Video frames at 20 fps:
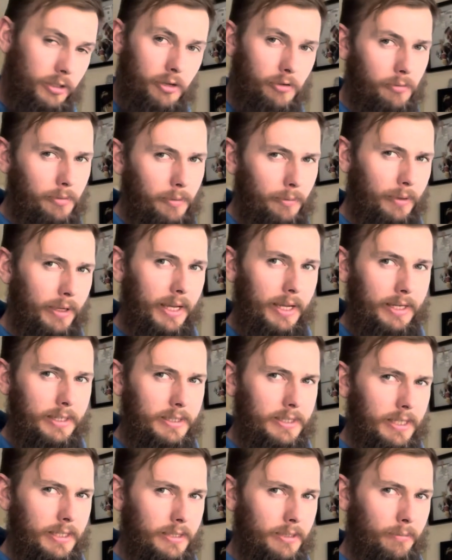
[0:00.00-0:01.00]
remember getting a
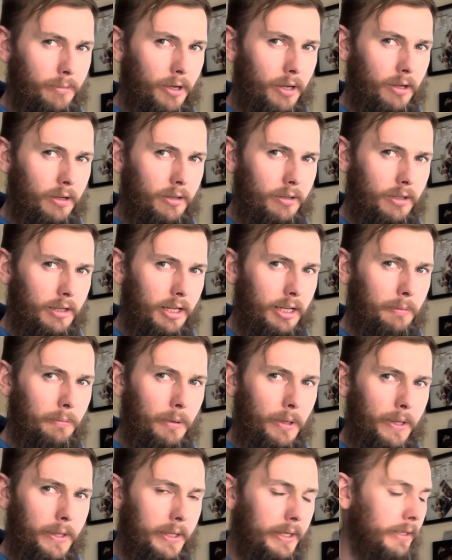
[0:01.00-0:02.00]
sensor bar clip
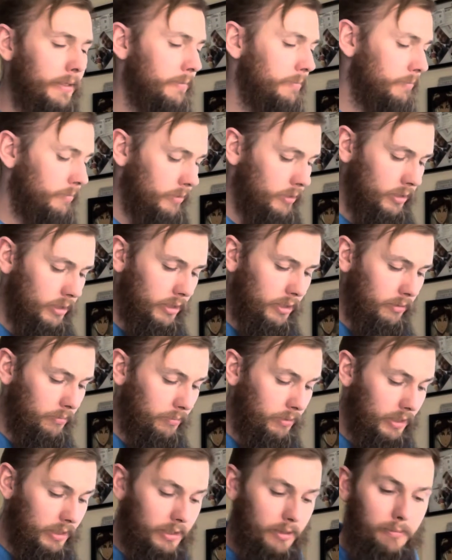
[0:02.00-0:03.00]
like that. So, but
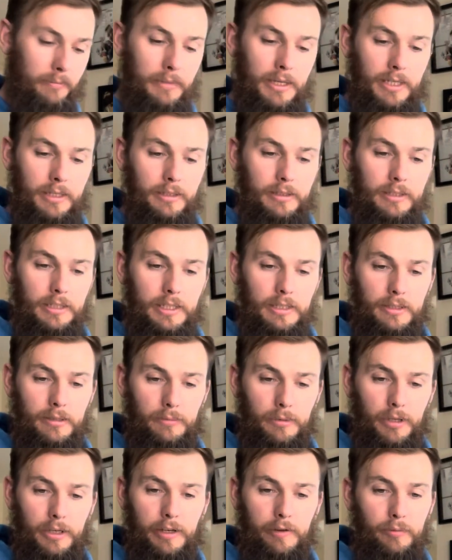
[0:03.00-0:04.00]
that's a mint sensor
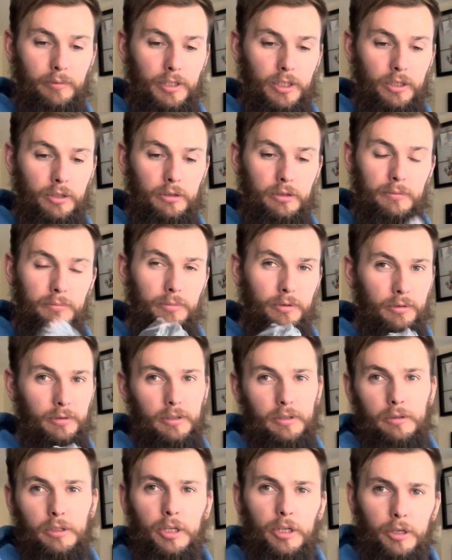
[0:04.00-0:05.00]
bar, never been used. But
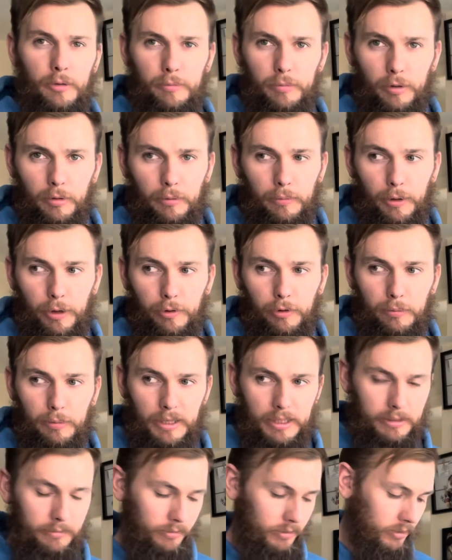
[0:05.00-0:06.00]
you can probably buy
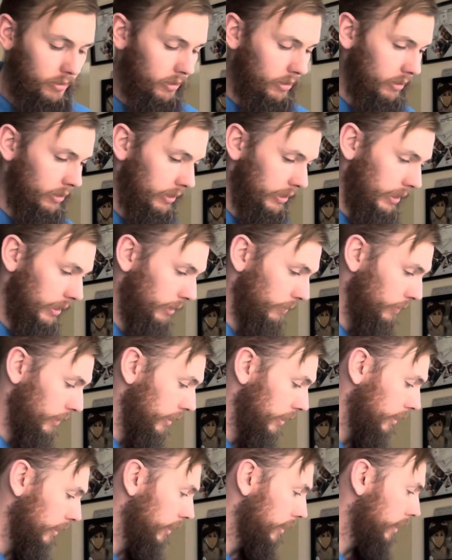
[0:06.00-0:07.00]
replacements online
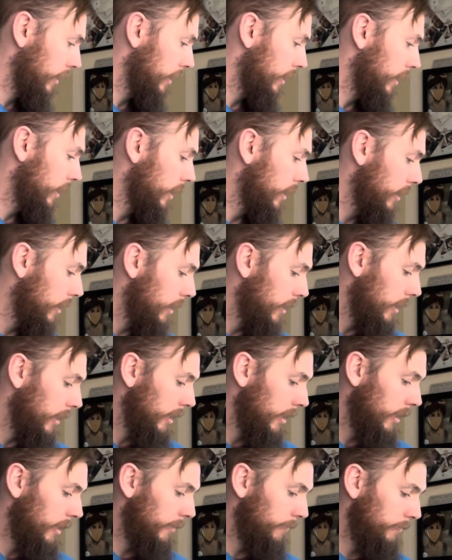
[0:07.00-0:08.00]

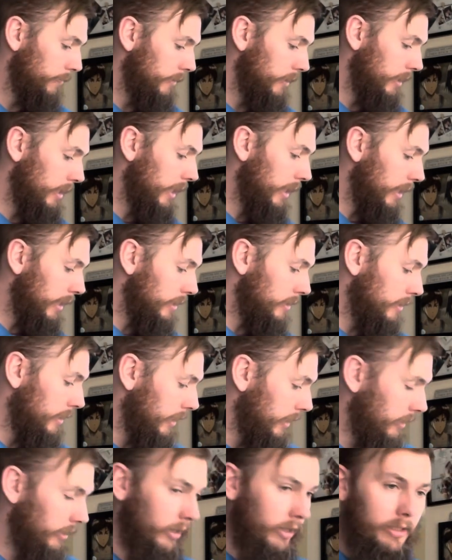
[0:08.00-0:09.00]
anyway. And that's it,
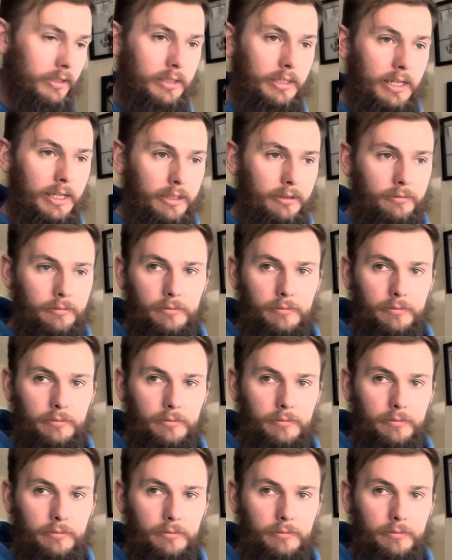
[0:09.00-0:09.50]
guys. Now,